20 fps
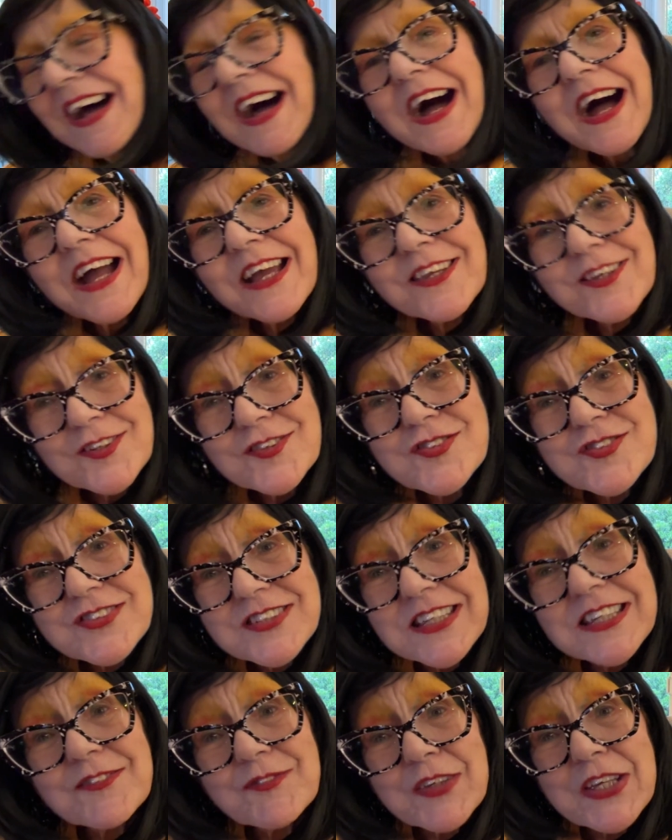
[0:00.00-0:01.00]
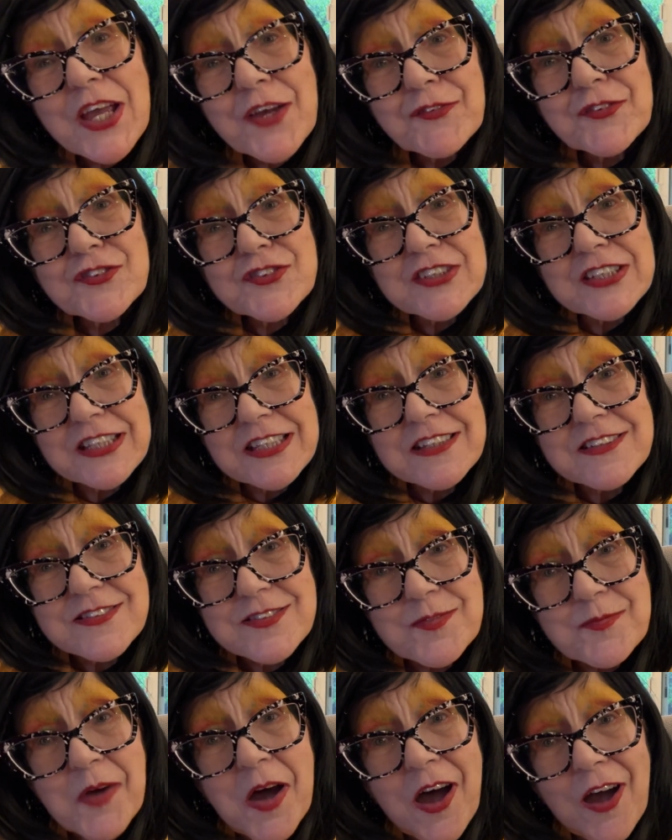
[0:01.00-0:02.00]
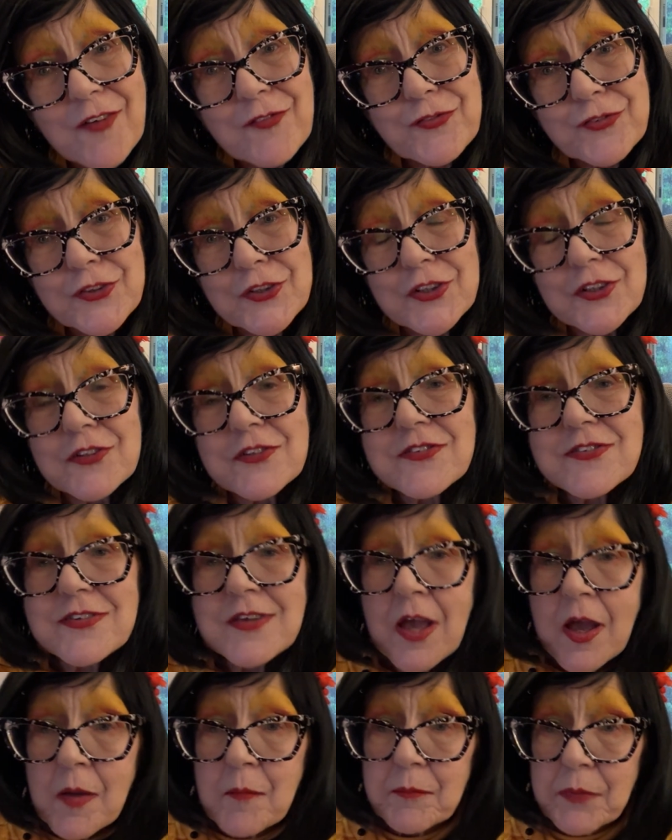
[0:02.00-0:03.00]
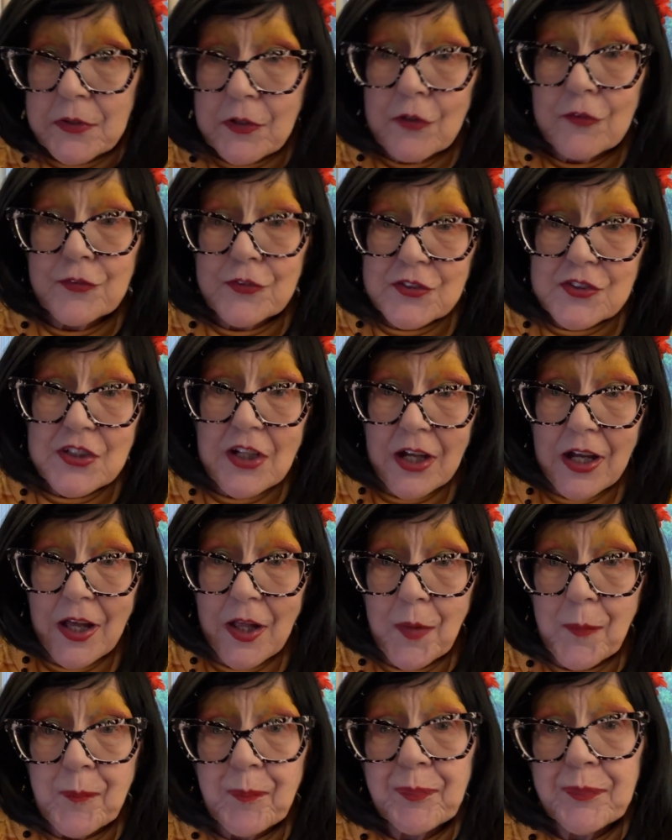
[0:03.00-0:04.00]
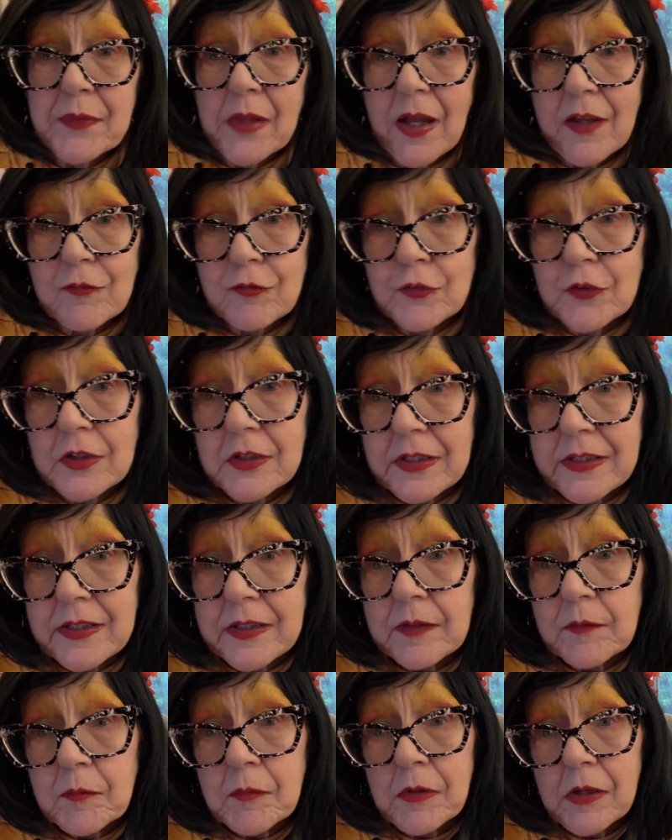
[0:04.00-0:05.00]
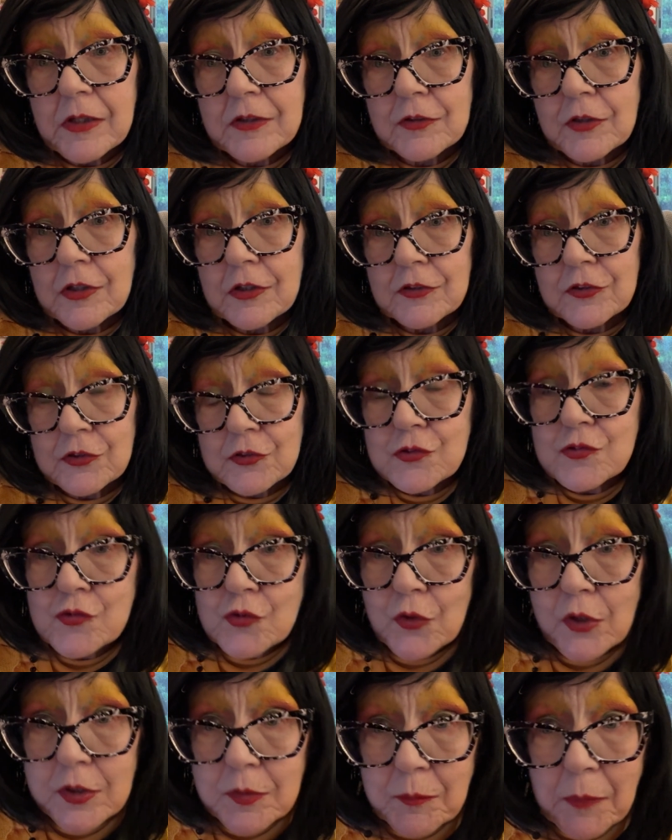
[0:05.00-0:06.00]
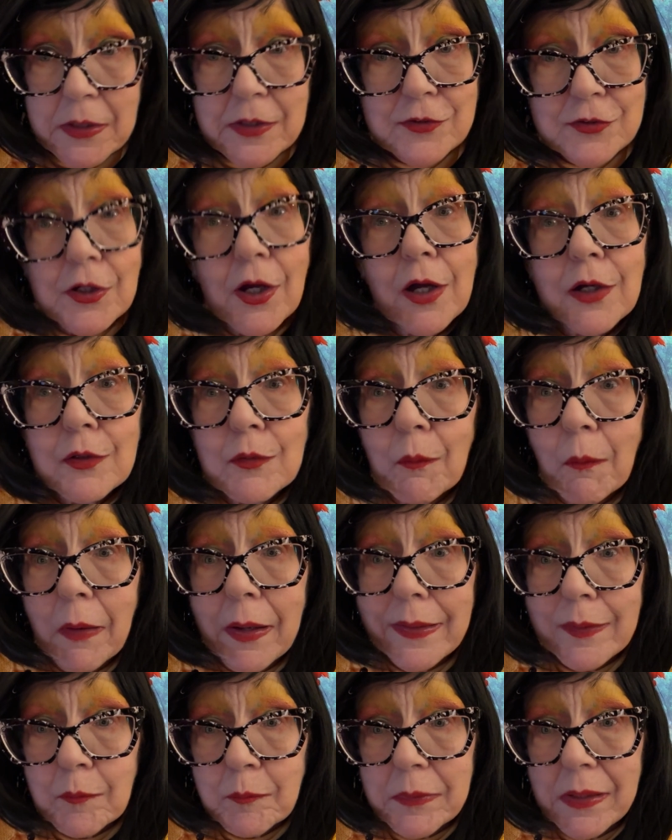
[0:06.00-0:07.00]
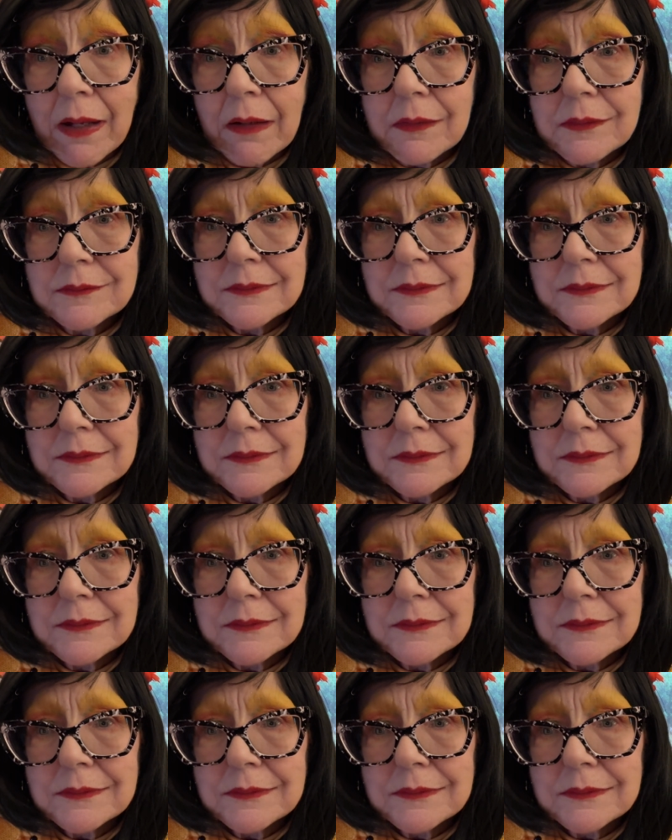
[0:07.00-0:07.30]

I used to be able to eat some hot foods, but over time, I've really destroyed my tongue quite a bit.